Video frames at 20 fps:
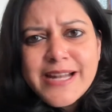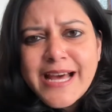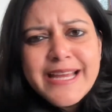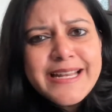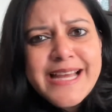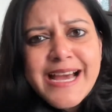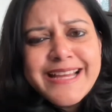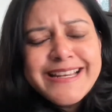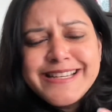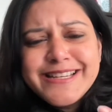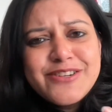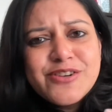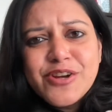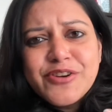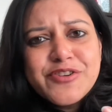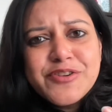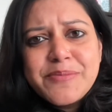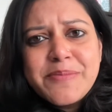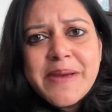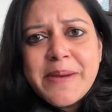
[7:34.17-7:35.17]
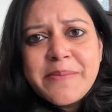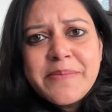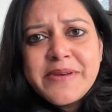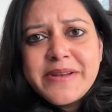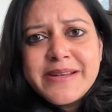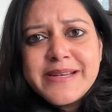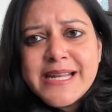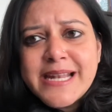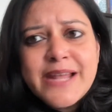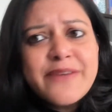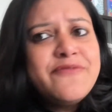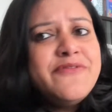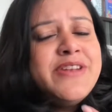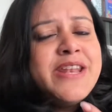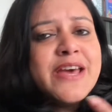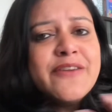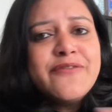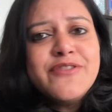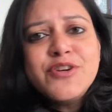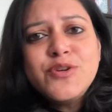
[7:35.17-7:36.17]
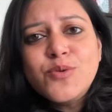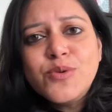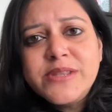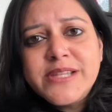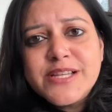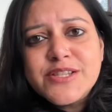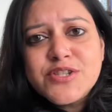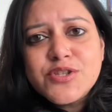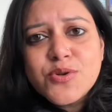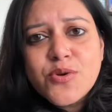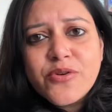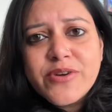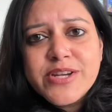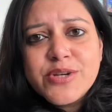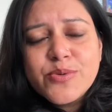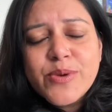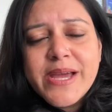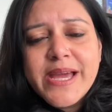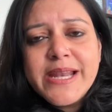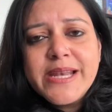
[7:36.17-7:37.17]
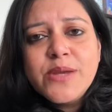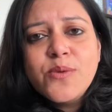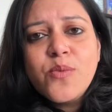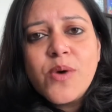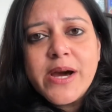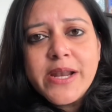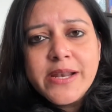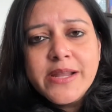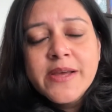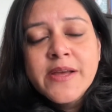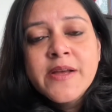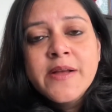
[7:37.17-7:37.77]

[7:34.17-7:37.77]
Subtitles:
I did not remember it, and I've never told that story to anyone